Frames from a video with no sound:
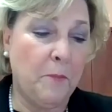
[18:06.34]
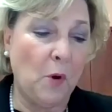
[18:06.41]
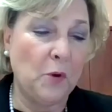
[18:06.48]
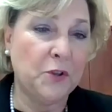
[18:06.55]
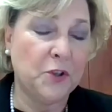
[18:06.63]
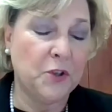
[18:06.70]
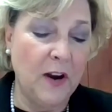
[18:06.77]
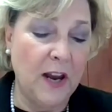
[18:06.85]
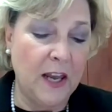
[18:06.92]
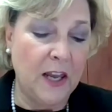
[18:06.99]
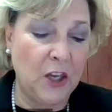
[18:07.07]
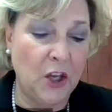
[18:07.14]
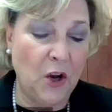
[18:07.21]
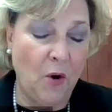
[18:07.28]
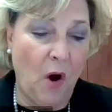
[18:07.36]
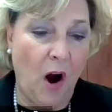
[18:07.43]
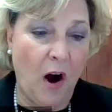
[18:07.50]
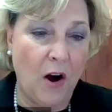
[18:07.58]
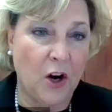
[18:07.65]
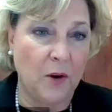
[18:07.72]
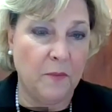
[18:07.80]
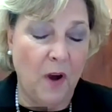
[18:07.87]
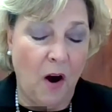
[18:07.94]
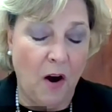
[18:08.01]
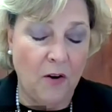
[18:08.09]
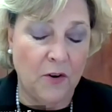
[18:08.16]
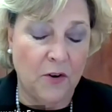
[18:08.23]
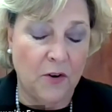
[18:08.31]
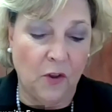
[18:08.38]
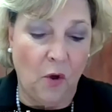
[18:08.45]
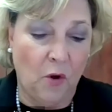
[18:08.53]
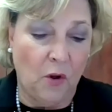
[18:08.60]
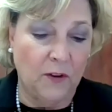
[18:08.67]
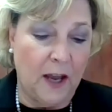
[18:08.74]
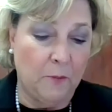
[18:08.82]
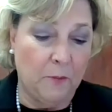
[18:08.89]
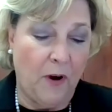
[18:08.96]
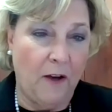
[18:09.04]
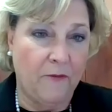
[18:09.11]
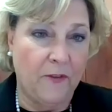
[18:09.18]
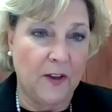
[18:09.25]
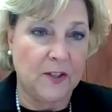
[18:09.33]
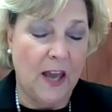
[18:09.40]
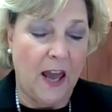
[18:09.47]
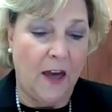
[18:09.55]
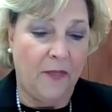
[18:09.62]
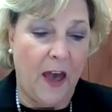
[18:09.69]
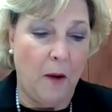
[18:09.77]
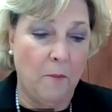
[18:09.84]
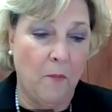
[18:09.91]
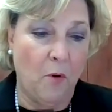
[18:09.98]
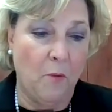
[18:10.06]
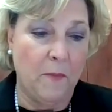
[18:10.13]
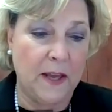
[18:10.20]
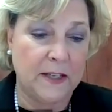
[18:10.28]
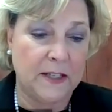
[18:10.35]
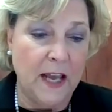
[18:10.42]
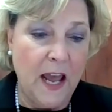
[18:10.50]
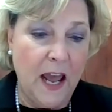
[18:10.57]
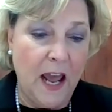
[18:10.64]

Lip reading: bolstering, you know, our local nonprofits at that moment